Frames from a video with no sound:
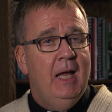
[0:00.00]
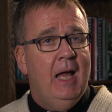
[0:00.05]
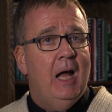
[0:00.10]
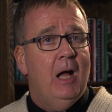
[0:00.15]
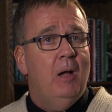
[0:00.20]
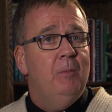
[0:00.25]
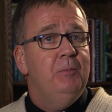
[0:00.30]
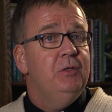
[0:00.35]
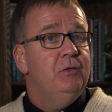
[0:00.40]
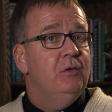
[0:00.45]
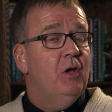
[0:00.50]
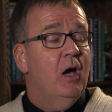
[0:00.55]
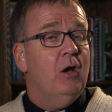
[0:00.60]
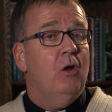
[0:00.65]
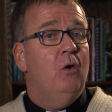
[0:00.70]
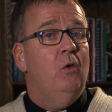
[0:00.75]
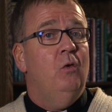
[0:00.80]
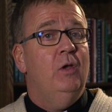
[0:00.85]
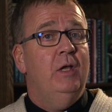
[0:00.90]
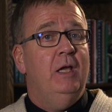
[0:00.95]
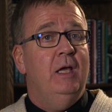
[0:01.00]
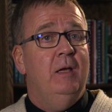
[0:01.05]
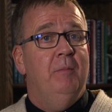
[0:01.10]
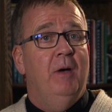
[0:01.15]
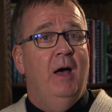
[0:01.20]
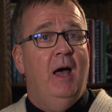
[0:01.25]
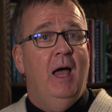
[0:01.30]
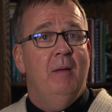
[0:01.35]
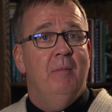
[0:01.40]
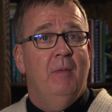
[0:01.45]
helped not only
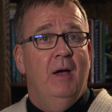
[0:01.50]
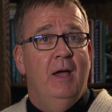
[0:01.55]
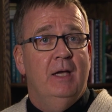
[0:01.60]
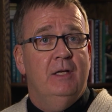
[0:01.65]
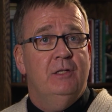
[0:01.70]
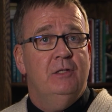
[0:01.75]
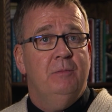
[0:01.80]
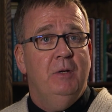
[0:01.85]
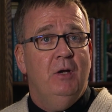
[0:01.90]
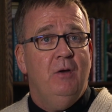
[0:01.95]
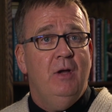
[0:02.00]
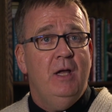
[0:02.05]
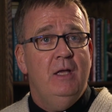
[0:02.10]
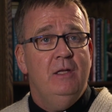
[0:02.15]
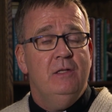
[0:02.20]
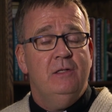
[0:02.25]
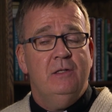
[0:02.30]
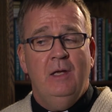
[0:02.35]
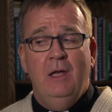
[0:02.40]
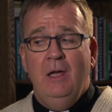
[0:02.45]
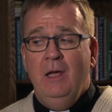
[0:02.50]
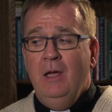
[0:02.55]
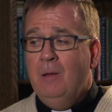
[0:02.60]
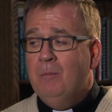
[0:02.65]
by my experience,